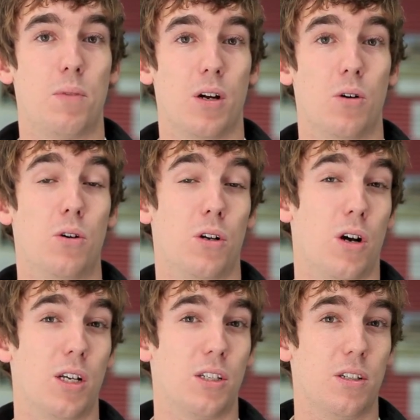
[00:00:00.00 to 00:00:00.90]
but
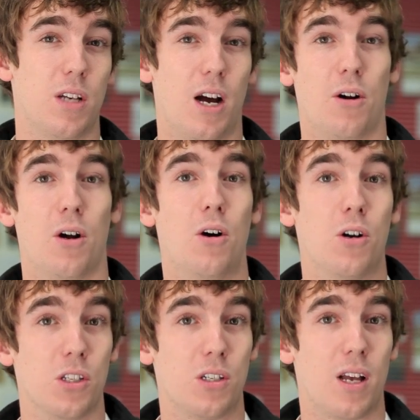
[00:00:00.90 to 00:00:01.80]
organisers are at
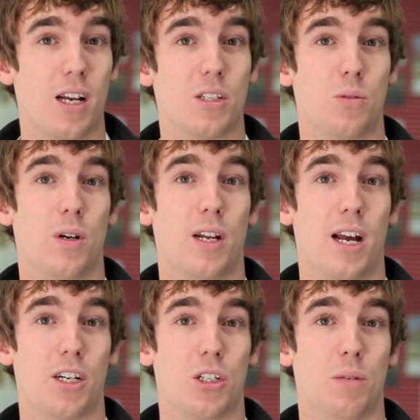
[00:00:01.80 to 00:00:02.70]
odds as to where to
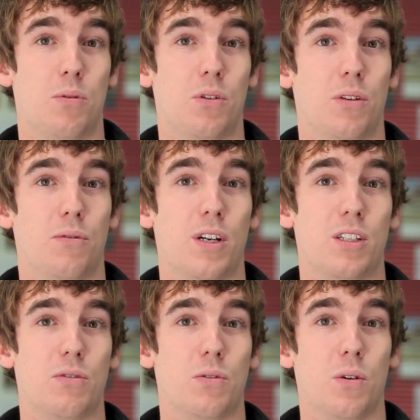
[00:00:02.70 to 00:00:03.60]
actually put the
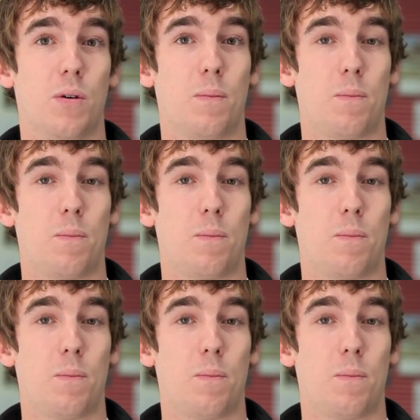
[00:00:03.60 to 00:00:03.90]
festival.